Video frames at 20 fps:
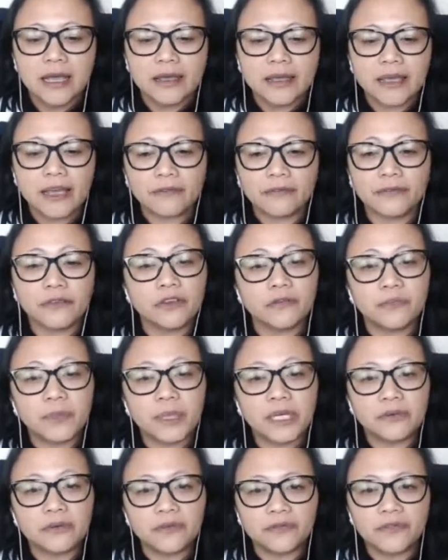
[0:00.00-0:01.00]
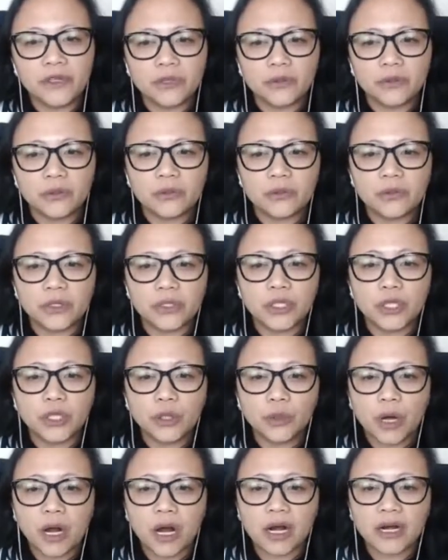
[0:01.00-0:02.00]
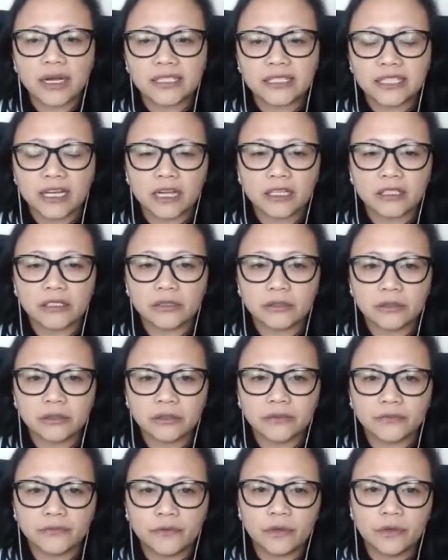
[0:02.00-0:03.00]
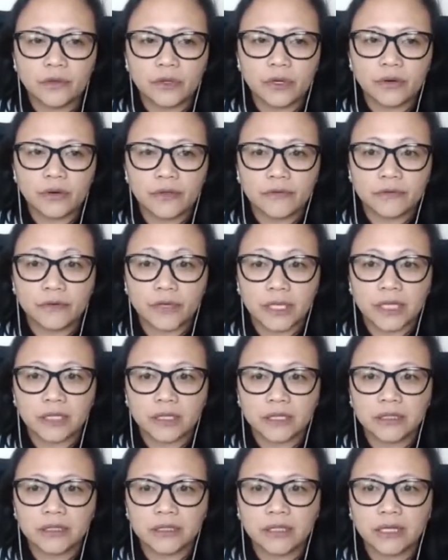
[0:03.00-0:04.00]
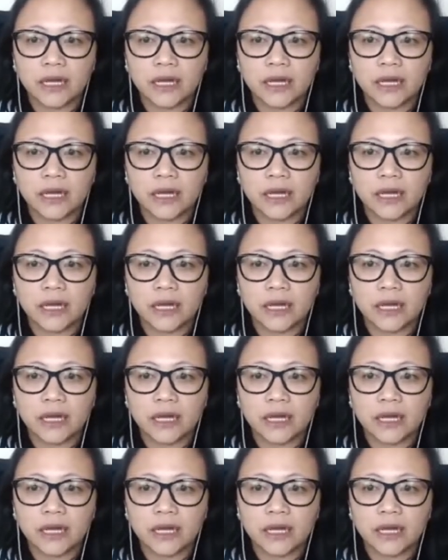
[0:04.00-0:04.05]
If you've been refused, you are entitled for a refund.